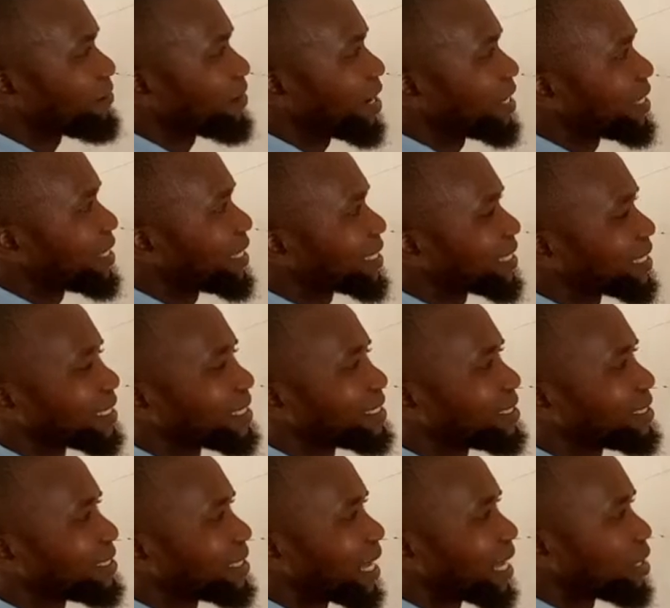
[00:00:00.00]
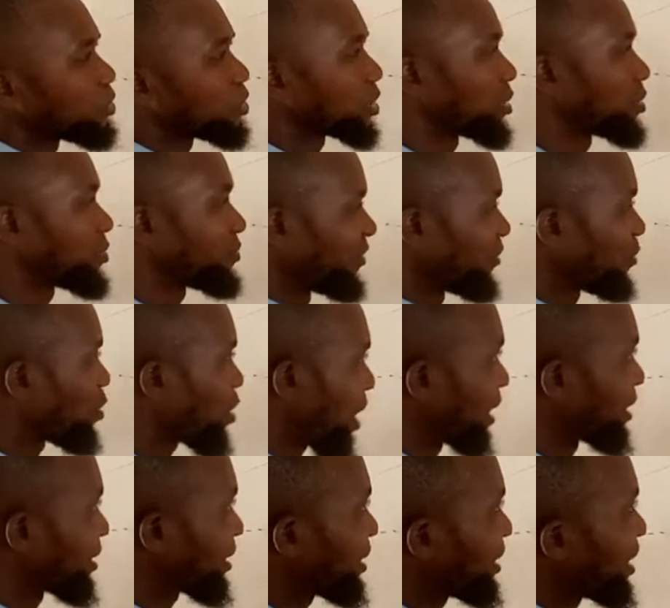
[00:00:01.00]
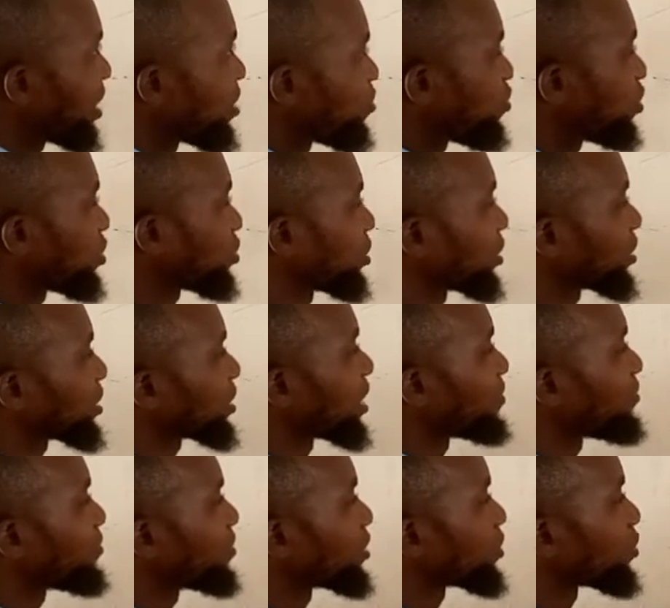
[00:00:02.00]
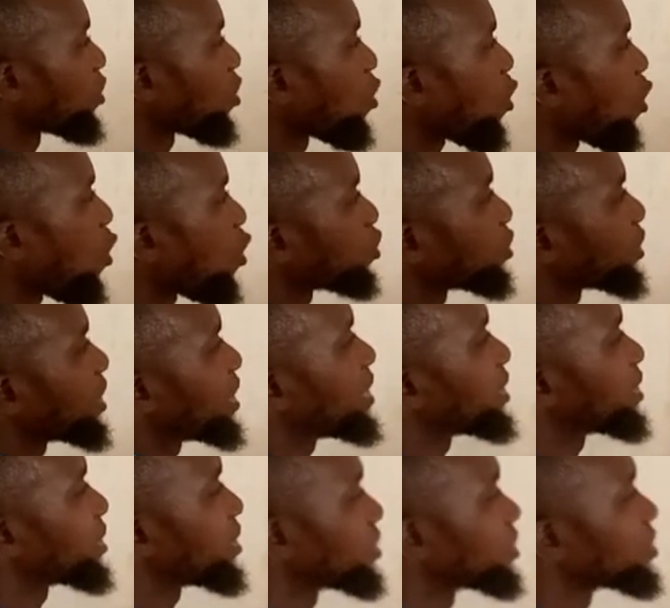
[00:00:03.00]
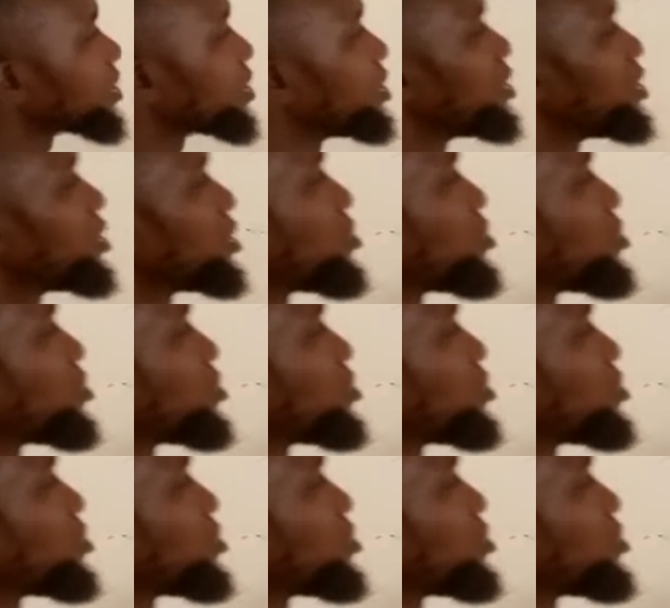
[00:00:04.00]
anything that we can see angle 127 is on chord AC. Do